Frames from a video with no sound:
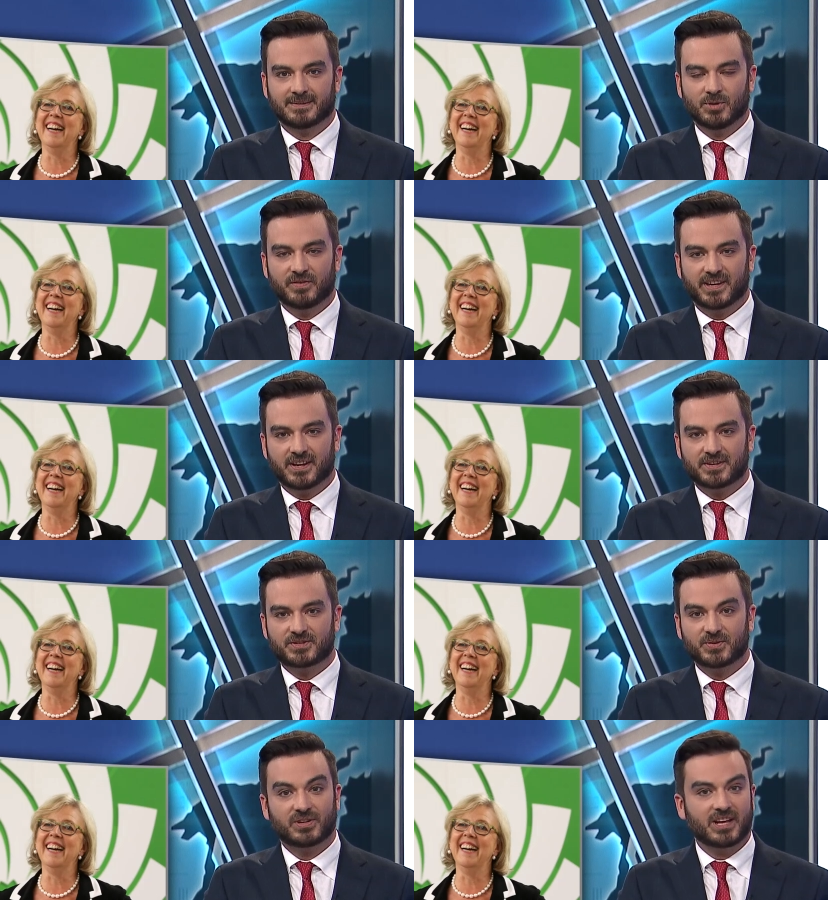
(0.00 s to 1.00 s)
Speaker 1: Moving on
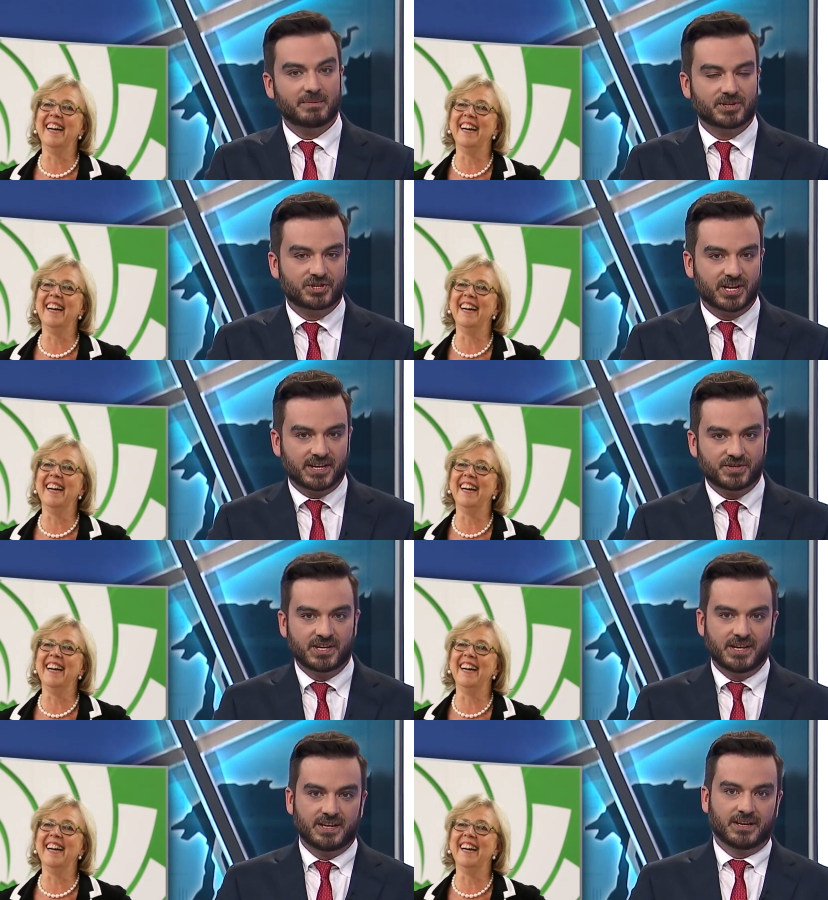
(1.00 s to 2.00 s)
to climate change.
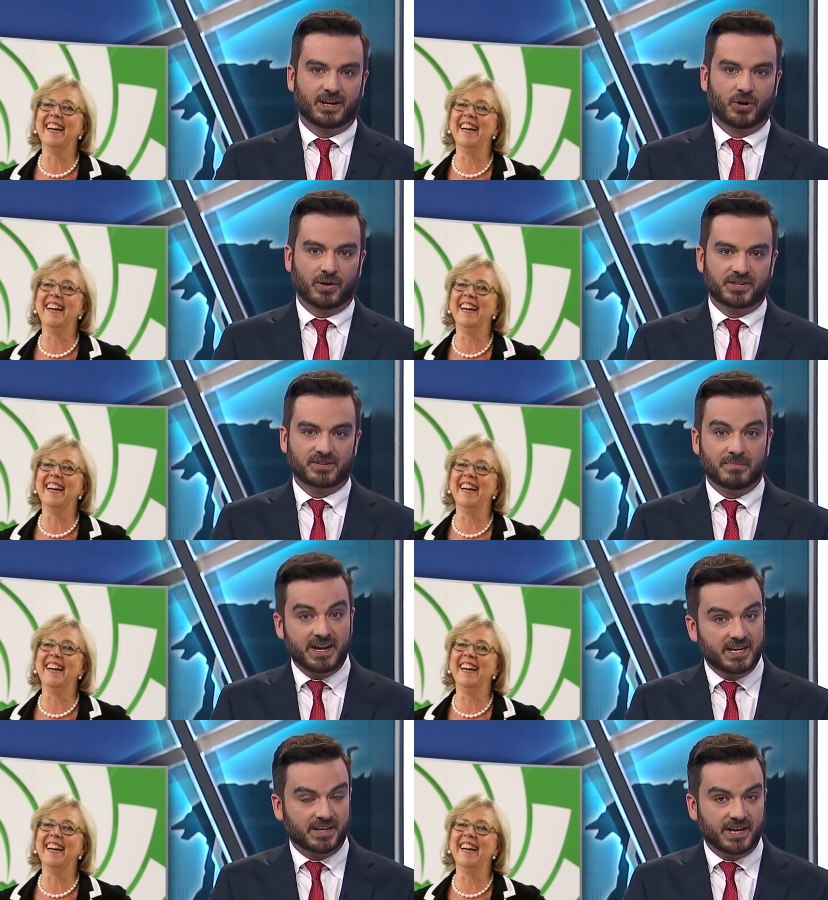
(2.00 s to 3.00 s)
According to
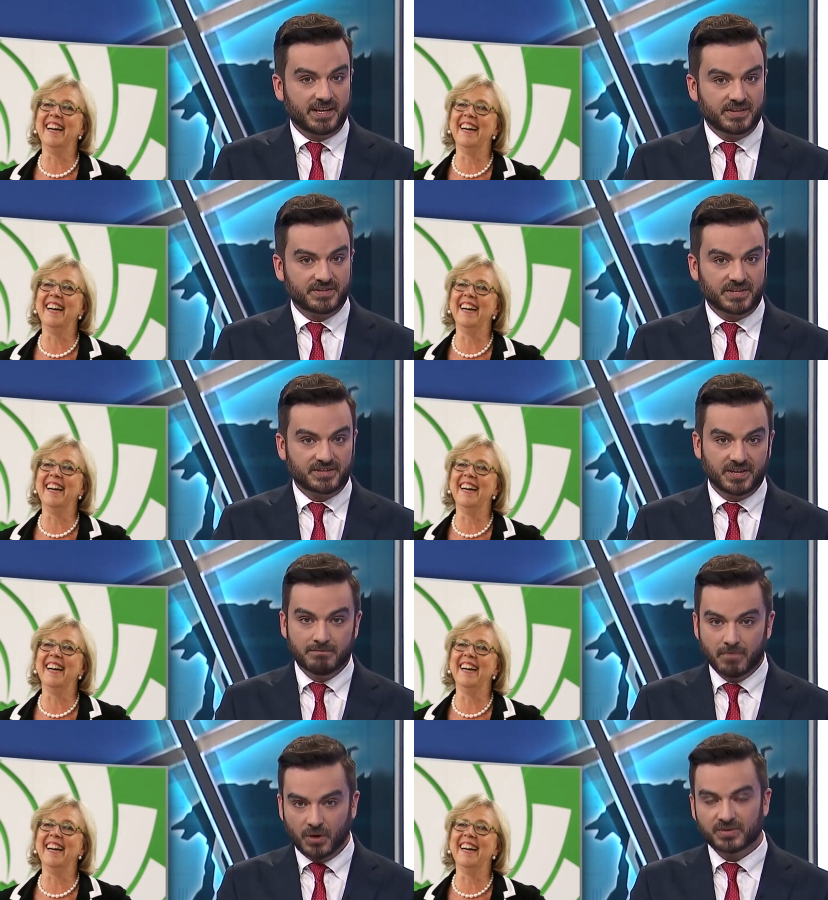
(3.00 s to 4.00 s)
many Canadians, it's the
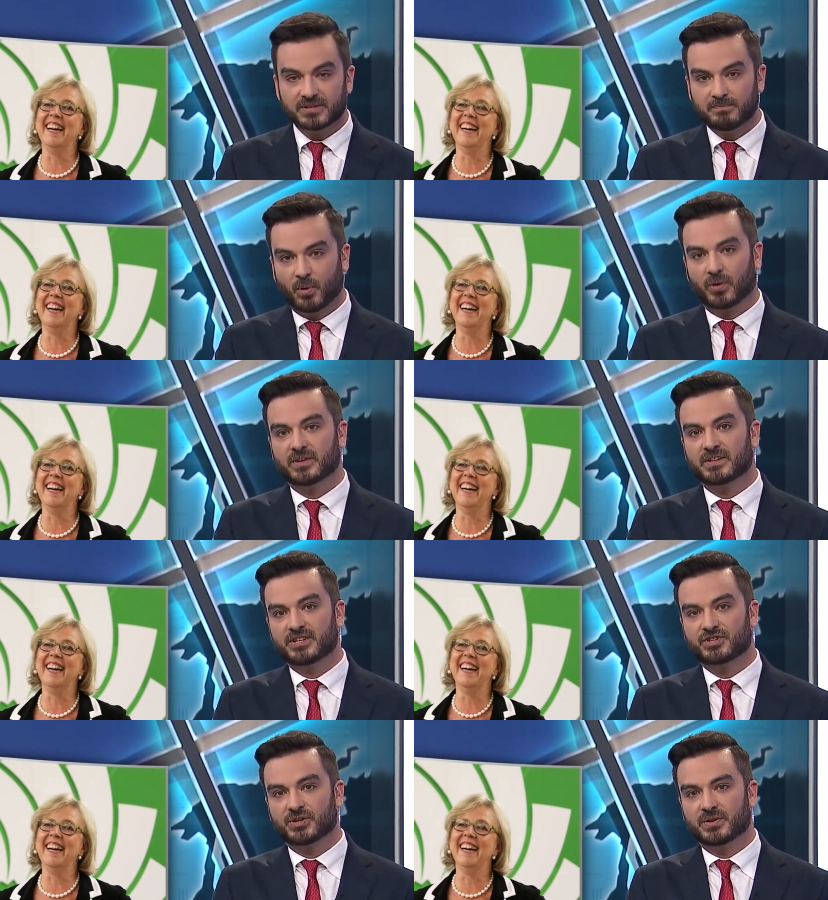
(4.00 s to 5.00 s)
most important
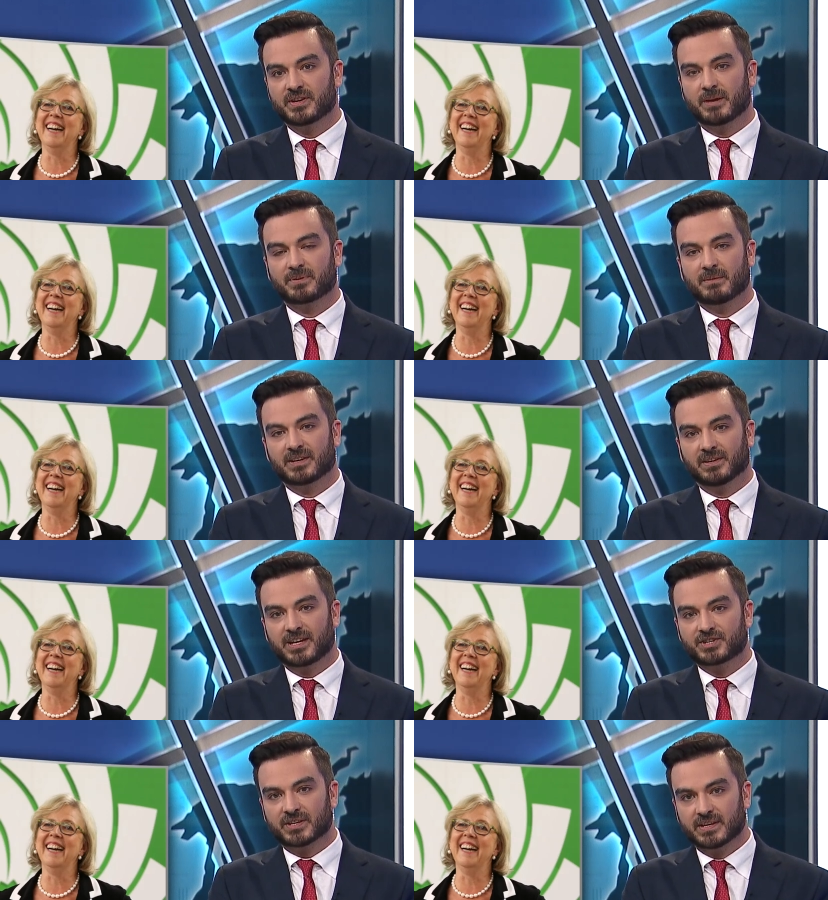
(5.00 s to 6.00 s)
issue in the upcoming
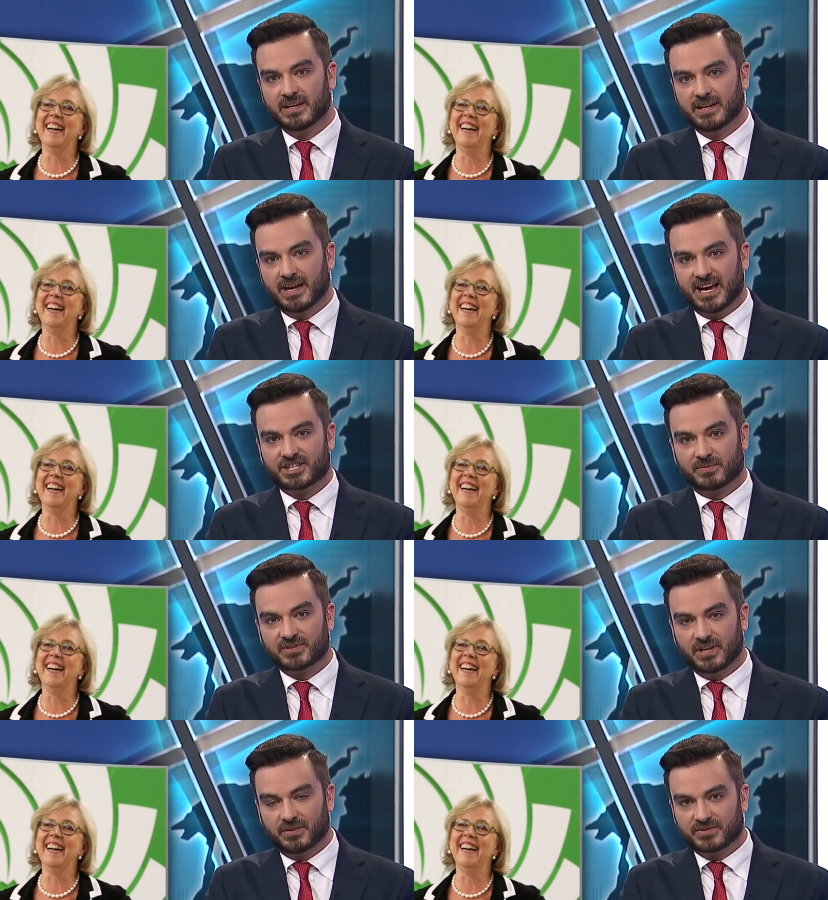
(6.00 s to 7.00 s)
election. As a
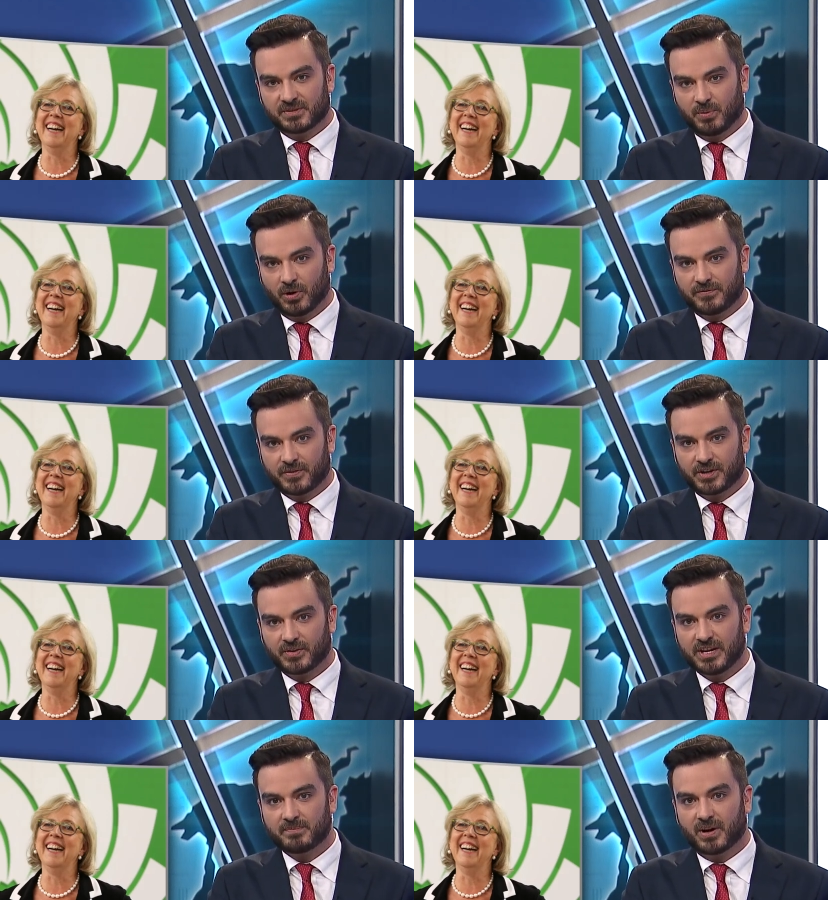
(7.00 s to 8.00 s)
result, support for the
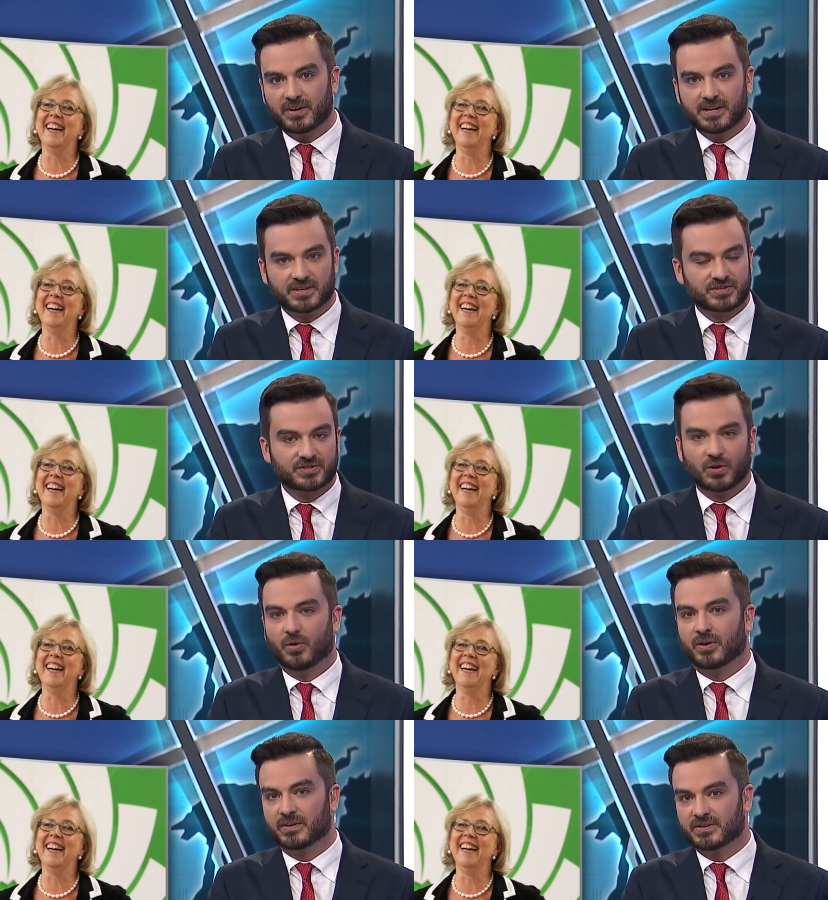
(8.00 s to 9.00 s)
Green Party has
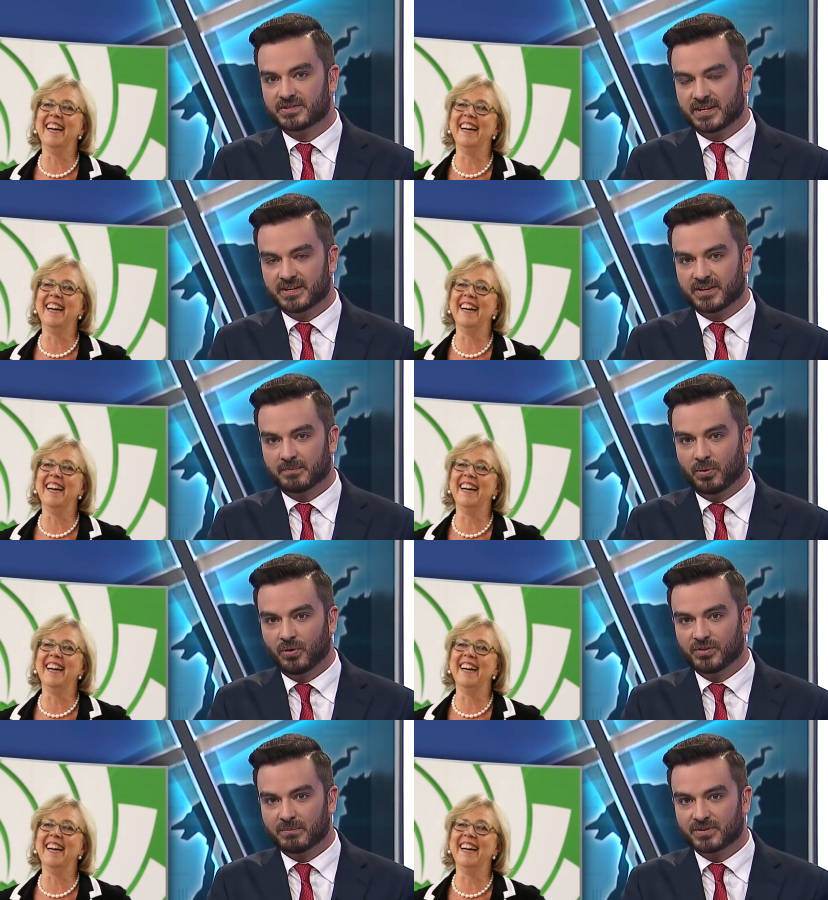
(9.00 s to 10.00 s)
soared, sending their
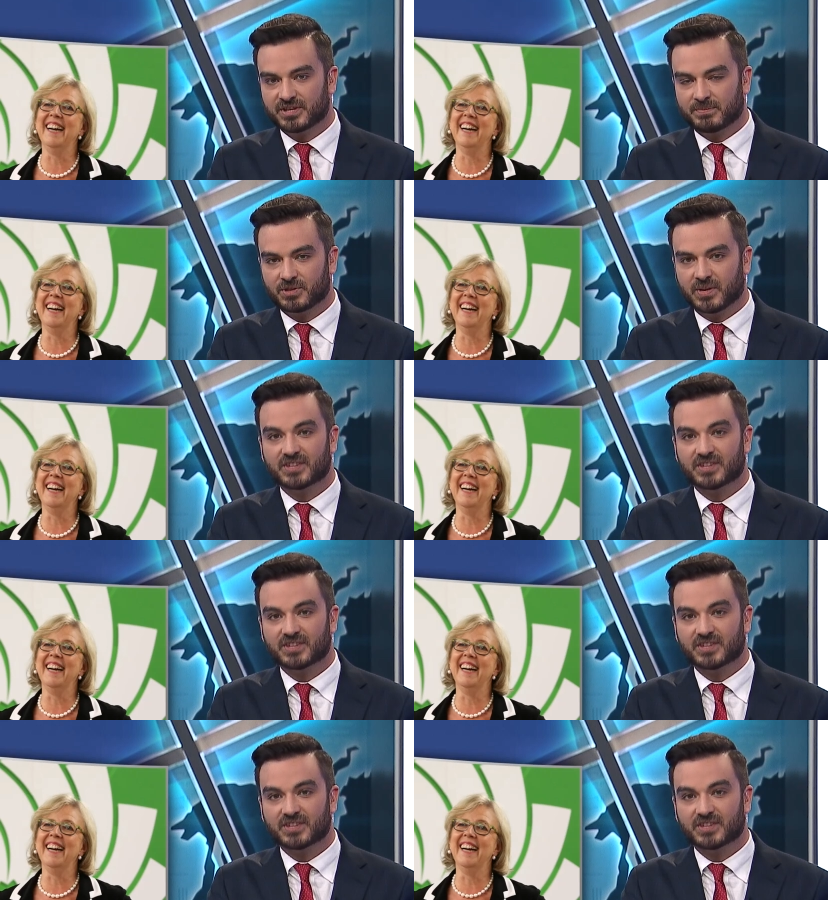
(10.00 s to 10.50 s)
poll numbers up to a